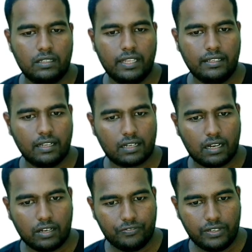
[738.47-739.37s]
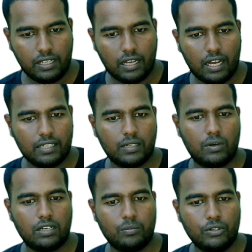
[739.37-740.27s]
Then the coffee and the
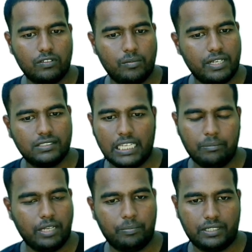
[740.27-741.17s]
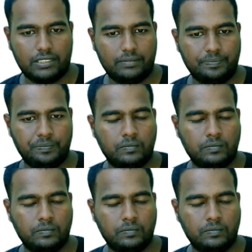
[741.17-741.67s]
water both will be in same temperature.